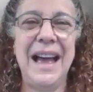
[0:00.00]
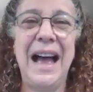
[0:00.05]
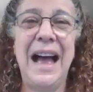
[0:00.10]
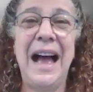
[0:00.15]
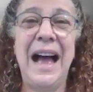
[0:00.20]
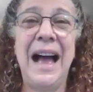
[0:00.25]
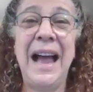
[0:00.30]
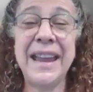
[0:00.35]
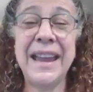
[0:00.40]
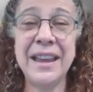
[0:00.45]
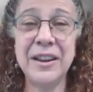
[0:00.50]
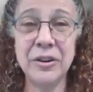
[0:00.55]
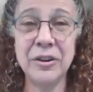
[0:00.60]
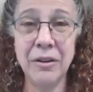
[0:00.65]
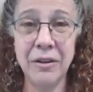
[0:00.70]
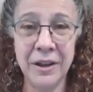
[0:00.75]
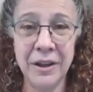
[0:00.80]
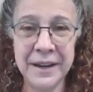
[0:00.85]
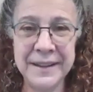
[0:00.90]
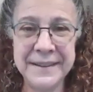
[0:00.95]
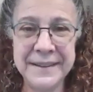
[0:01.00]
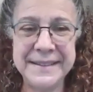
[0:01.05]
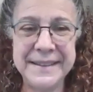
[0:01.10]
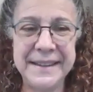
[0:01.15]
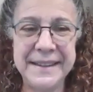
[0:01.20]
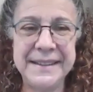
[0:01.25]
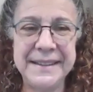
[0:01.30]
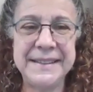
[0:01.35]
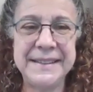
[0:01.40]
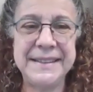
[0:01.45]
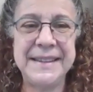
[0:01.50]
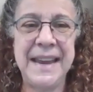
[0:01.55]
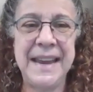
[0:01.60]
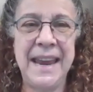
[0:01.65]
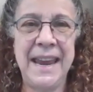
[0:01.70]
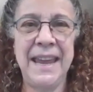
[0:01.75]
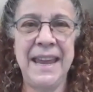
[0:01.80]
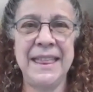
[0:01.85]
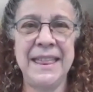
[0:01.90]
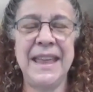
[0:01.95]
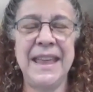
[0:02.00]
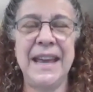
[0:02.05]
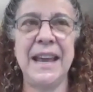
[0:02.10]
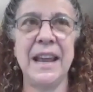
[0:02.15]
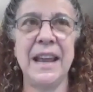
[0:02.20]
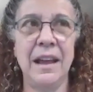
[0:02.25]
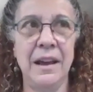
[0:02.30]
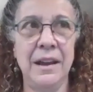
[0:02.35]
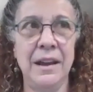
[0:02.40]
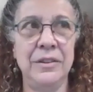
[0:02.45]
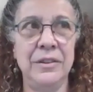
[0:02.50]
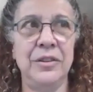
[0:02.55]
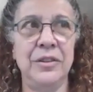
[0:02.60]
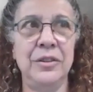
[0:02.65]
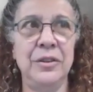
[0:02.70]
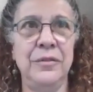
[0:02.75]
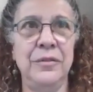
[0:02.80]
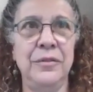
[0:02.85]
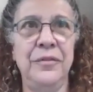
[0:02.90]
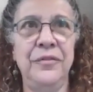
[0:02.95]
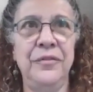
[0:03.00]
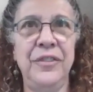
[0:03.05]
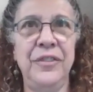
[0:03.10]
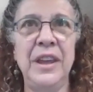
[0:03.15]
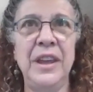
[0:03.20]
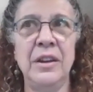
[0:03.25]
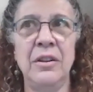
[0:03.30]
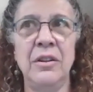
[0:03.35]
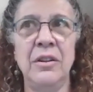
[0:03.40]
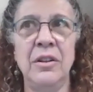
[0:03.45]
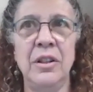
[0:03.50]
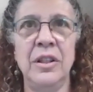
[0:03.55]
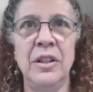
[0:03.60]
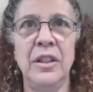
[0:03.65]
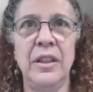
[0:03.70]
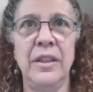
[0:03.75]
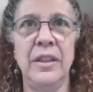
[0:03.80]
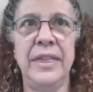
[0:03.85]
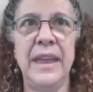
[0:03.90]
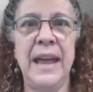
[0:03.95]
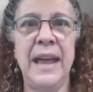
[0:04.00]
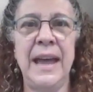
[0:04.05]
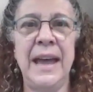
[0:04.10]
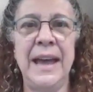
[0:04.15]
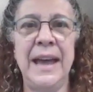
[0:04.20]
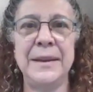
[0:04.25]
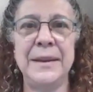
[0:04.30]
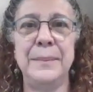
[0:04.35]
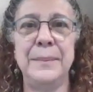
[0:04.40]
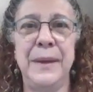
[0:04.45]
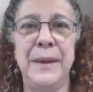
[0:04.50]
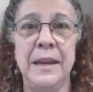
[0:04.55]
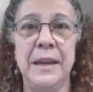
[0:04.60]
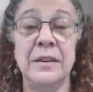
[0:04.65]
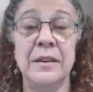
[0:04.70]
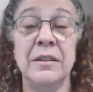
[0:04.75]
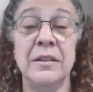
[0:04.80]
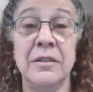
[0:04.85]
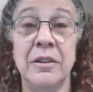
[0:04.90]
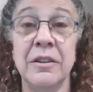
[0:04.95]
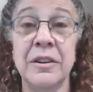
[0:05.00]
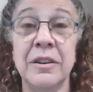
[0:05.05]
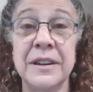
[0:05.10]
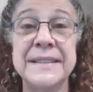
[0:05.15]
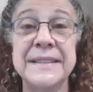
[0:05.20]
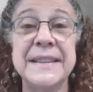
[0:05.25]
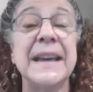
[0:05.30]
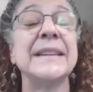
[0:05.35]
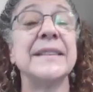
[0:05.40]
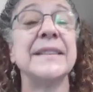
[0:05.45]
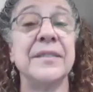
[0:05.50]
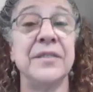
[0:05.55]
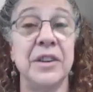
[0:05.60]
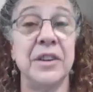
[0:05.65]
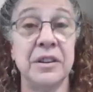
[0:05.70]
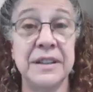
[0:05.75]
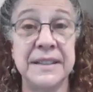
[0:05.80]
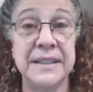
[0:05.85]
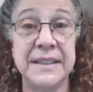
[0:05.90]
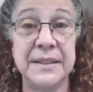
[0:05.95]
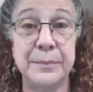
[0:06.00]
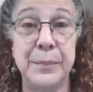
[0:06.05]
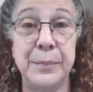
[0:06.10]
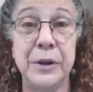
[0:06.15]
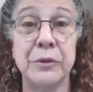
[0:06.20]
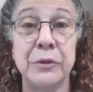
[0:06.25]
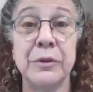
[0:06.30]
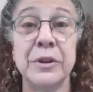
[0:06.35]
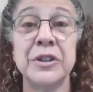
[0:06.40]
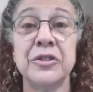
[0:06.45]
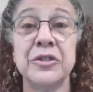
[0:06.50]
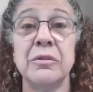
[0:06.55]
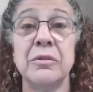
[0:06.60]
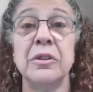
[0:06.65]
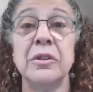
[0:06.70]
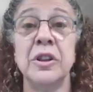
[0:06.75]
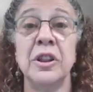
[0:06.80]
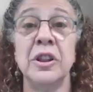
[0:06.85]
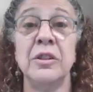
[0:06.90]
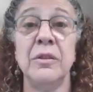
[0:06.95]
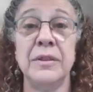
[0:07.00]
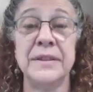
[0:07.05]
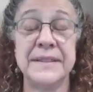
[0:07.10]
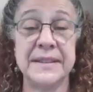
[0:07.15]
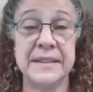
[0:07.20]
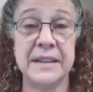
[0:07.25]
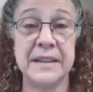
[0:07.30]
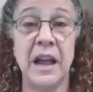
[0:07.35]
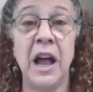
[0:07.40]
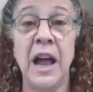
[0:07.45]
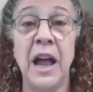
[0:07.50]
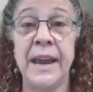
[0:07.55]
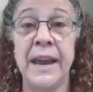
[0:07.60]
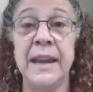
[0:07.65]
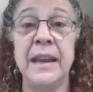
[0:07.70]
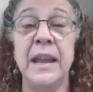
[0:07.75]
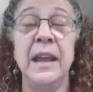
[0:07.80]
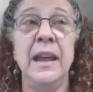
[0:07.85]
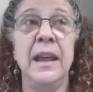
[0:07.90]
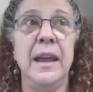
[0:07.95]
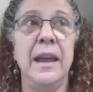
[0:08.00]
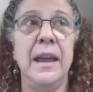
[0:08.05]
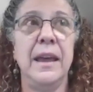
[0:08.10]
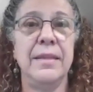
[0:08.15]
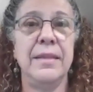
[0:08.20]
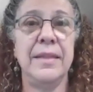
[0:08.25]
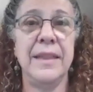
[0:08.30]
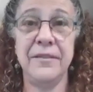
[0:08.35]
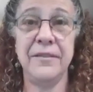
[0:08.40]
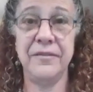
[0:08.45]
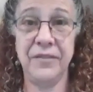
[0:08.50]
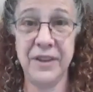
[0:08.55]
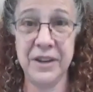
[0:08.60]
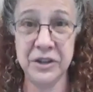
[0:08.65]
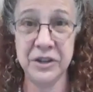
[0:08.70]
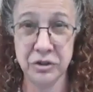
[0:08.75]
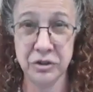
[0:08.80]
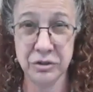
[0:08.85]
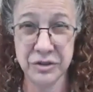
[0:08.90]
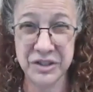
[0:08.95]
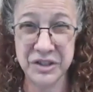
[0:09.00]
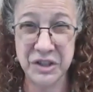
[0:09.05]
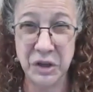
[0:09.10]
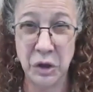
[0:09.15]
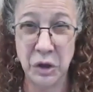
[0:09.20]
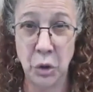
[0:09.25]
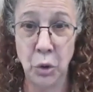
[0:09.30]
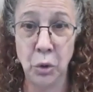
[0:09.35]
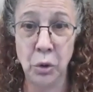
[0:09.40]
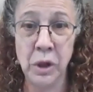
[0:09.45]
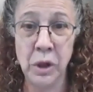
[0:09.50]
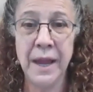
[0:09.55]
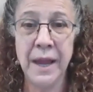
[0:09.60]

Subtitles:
I can honestly say that I do feel that being an artist has a very spiritual side that feeds your soul,